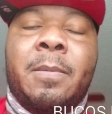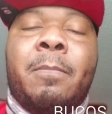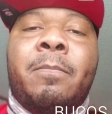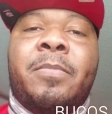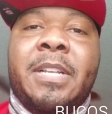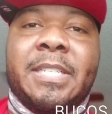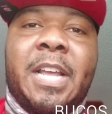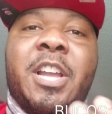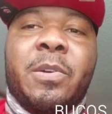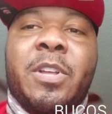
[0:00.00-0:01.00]
This is how
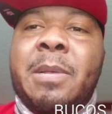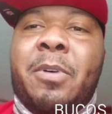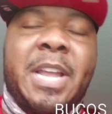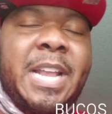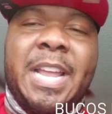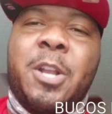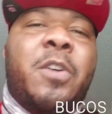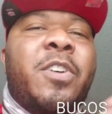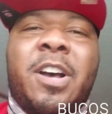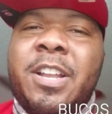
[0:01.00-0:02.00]
y'all run the ball. He didn't get over
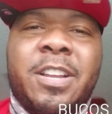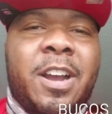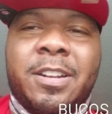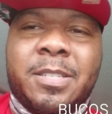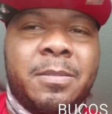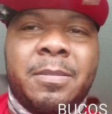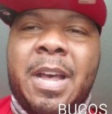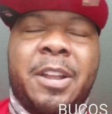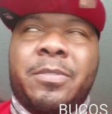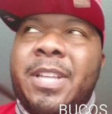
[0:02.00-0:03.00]
100 yards, I
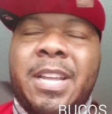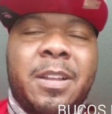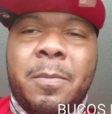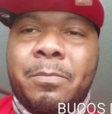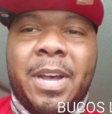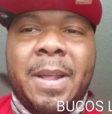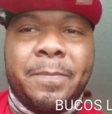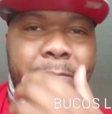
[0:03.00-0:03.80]
don't think, but